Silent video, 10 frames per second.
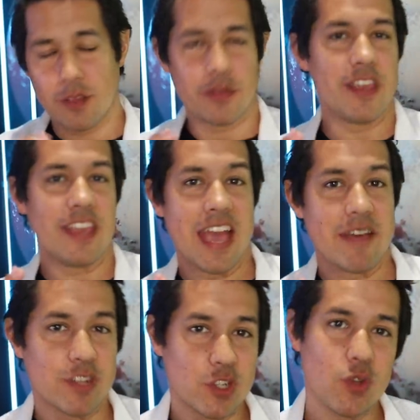So there you
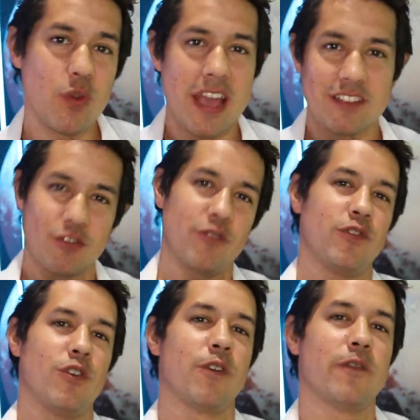have it. Do
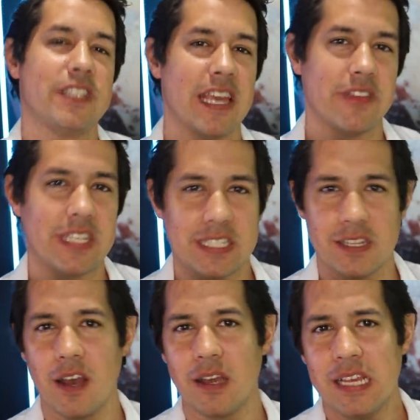astrophotographers have a
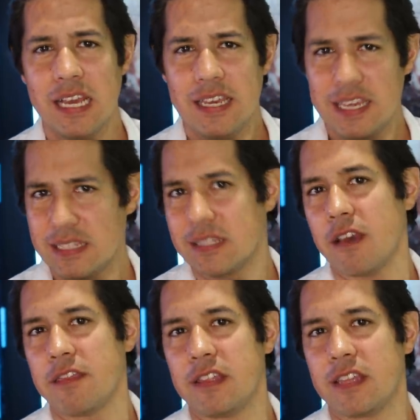style? Yes,
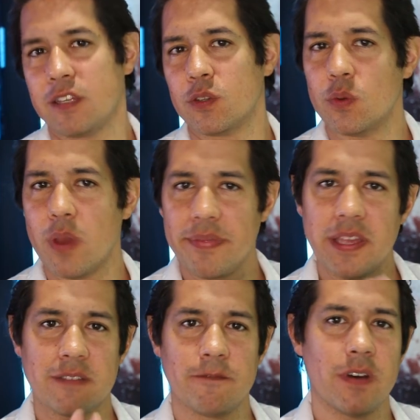I think they do, and
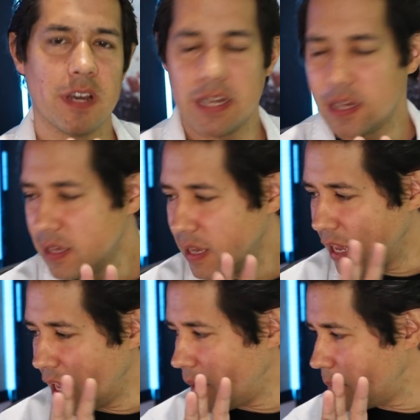that's fine.
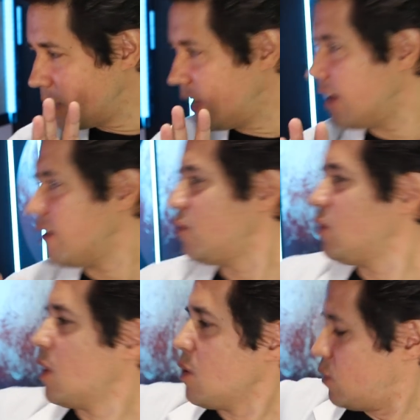Now, if you
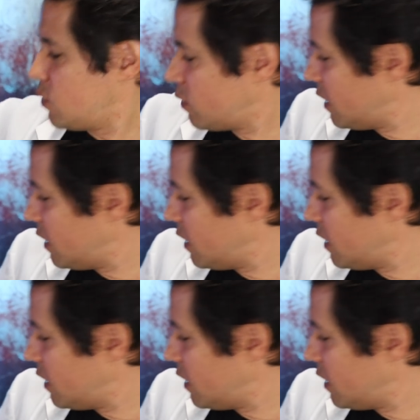go to